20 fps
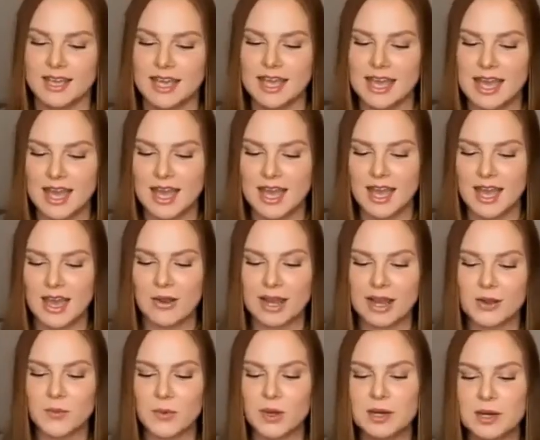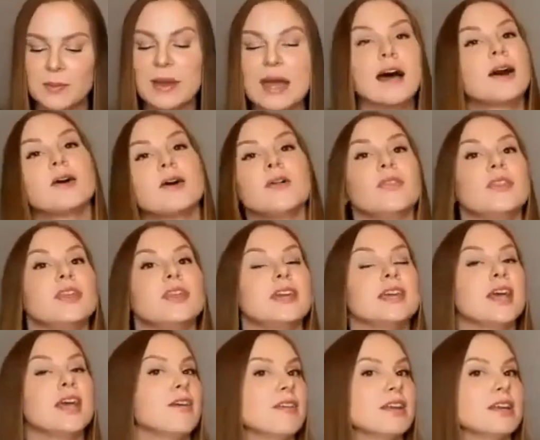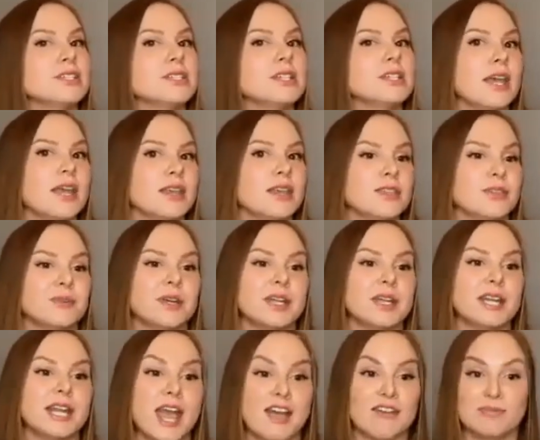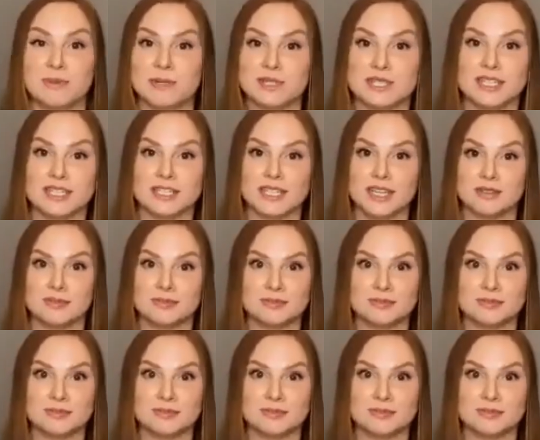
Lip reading: Yeah. Okay, what about the FHA 3.5% down?